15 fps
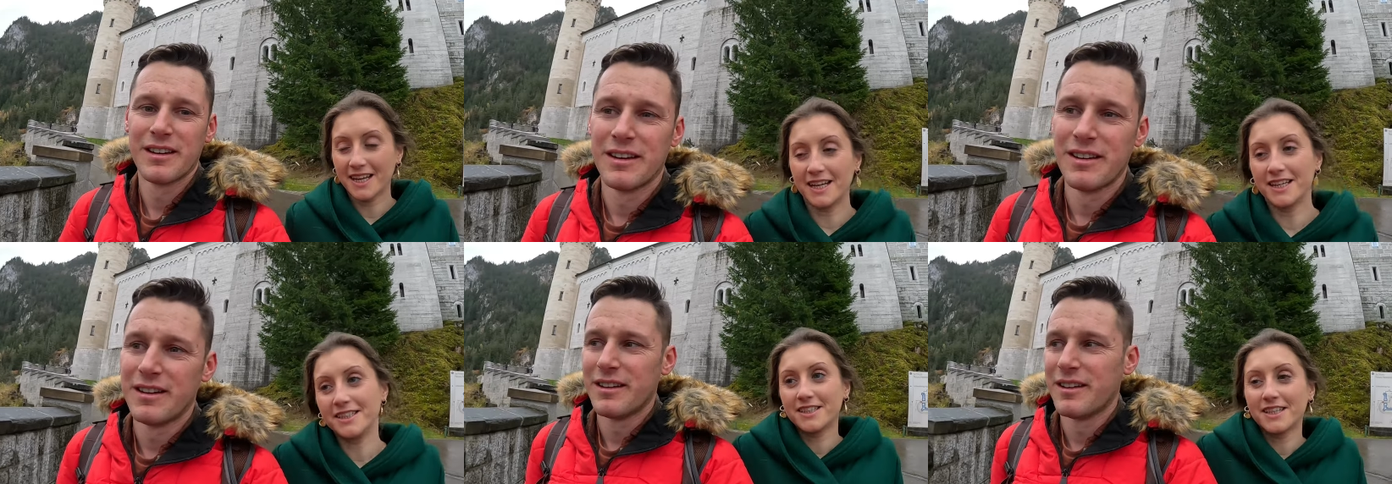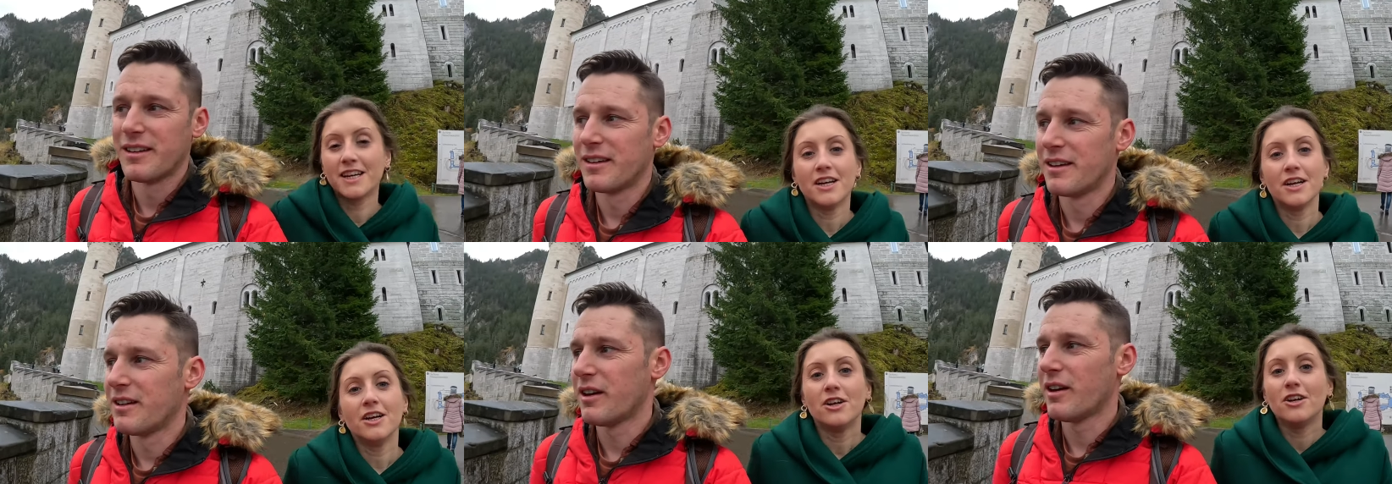Speaker 1: And
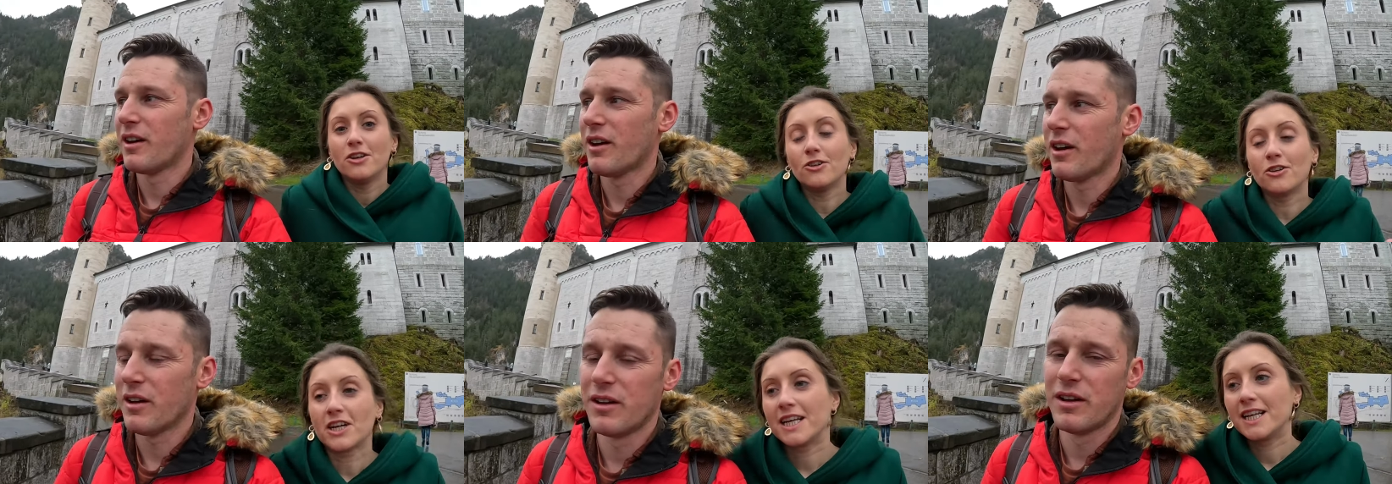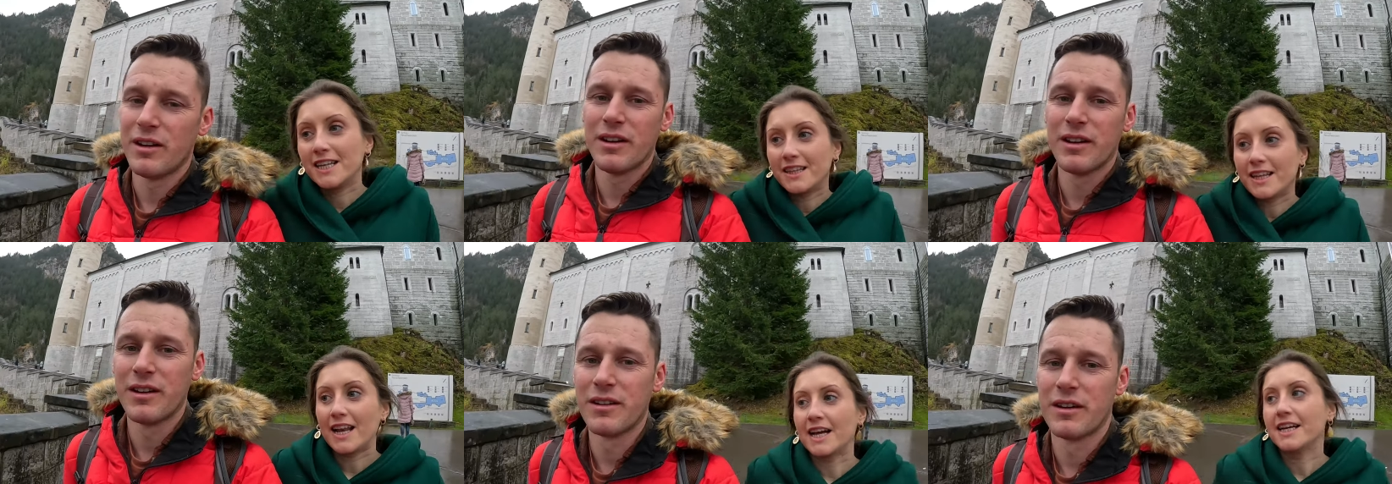luckily
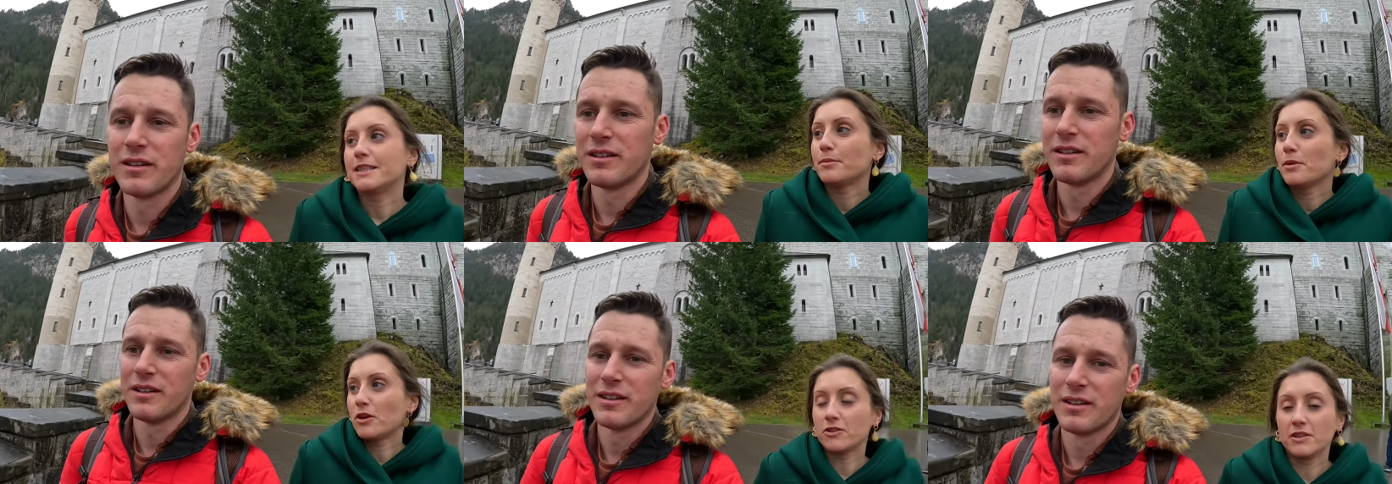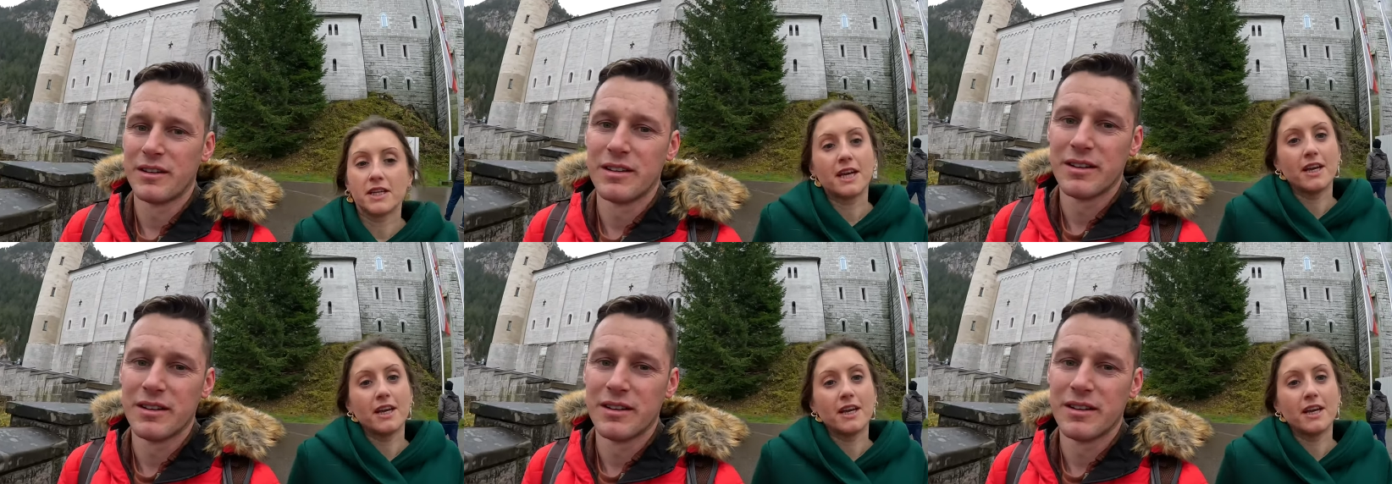the lady behind the